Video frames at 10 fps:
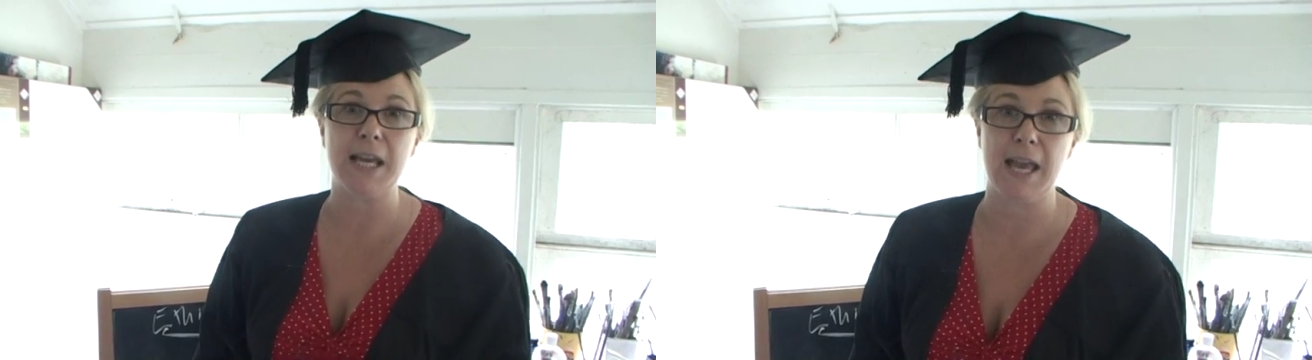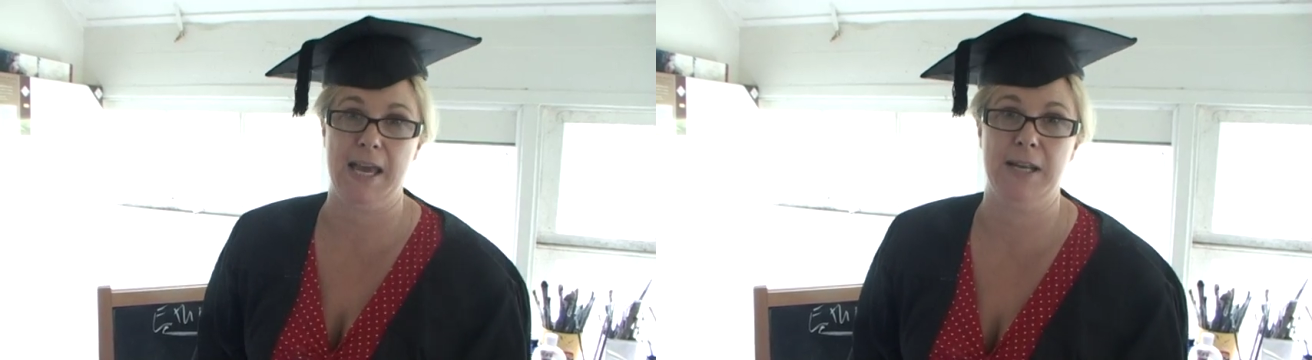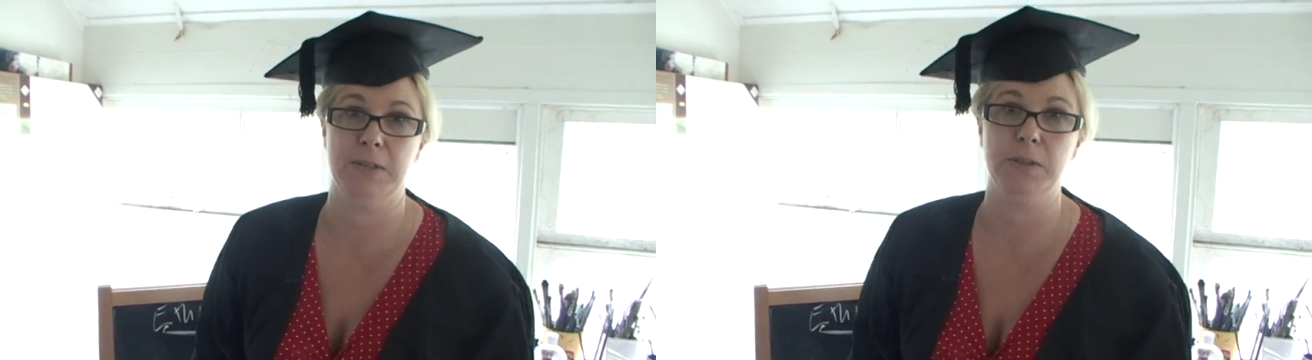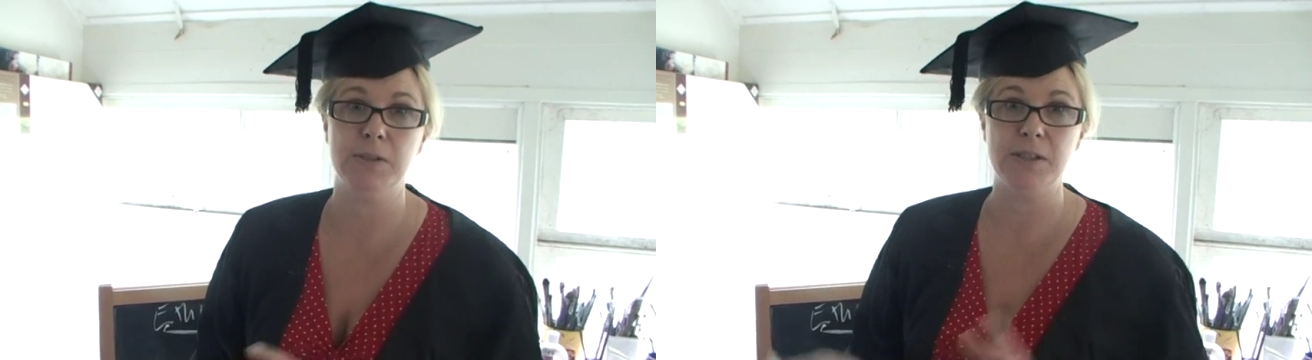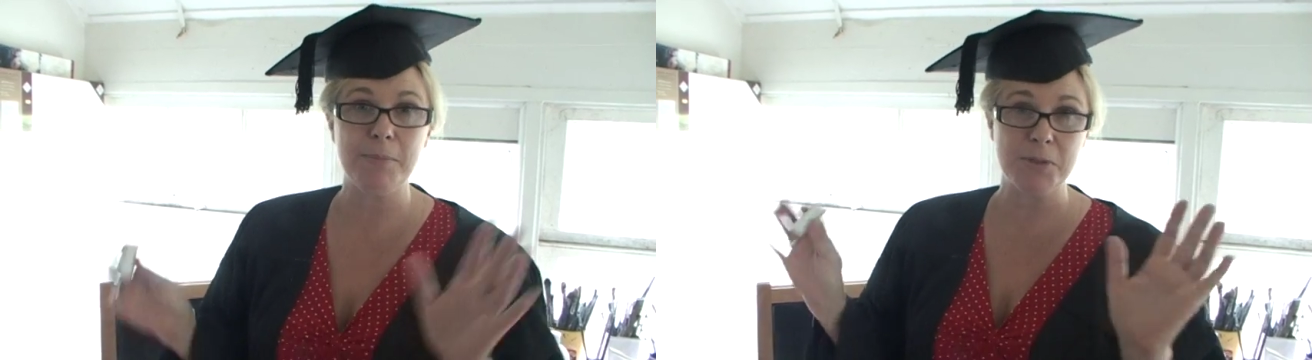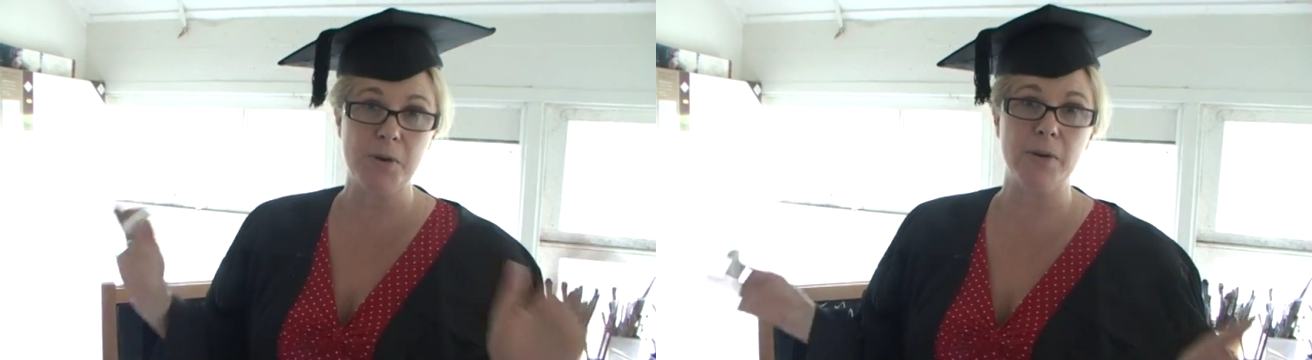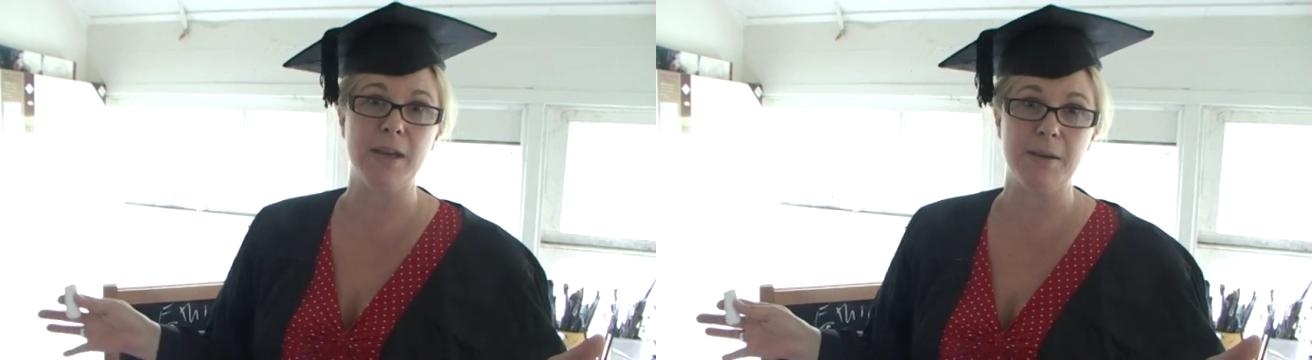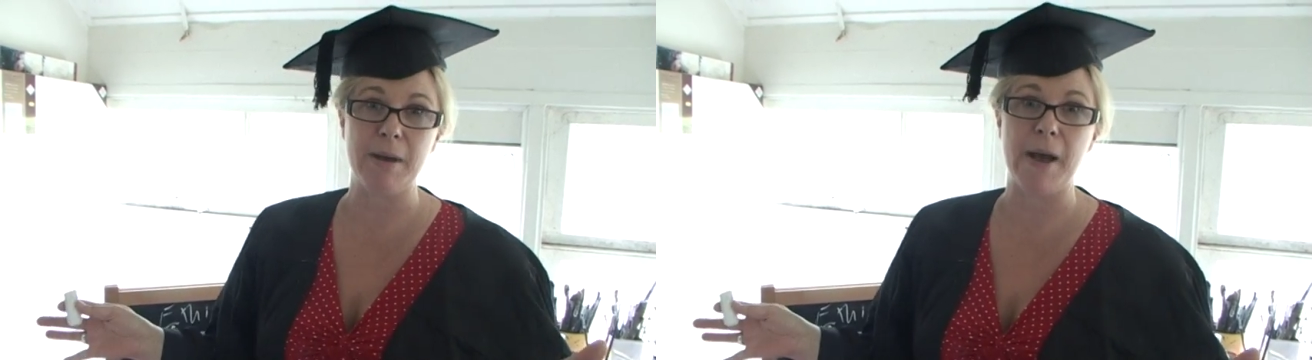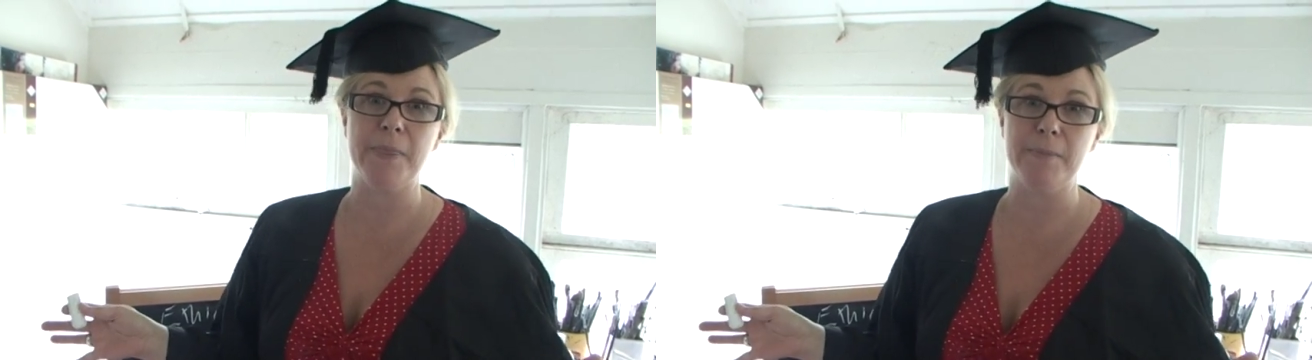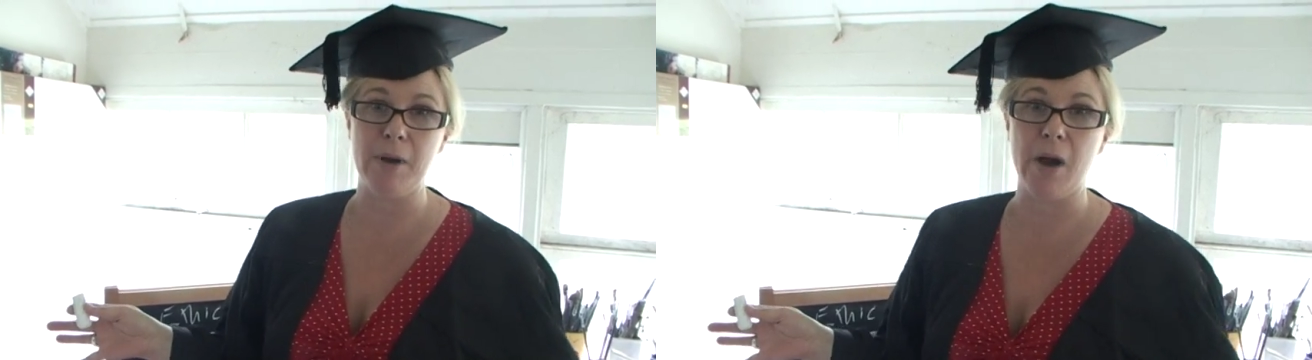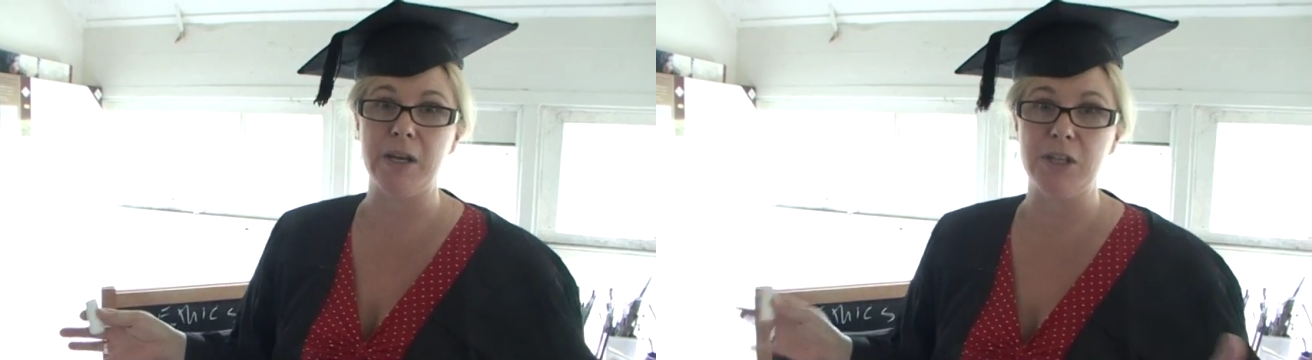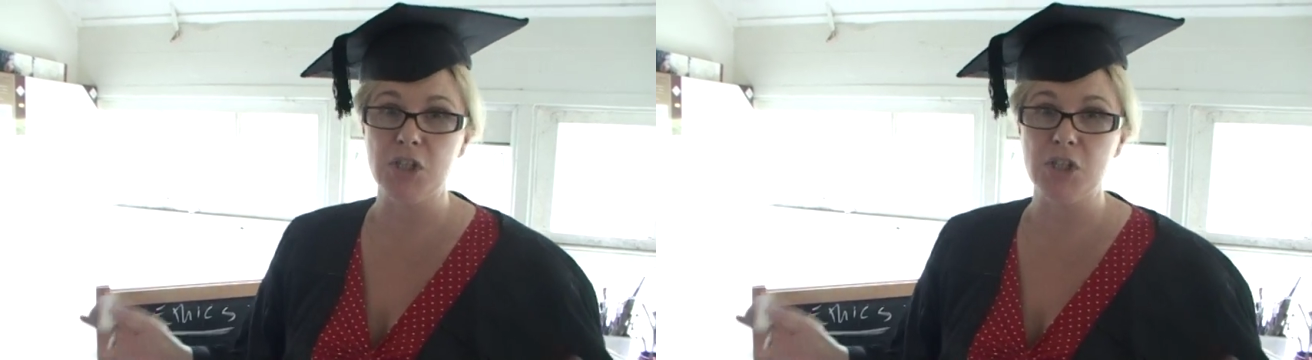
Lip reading: candles. I'm talking about the mining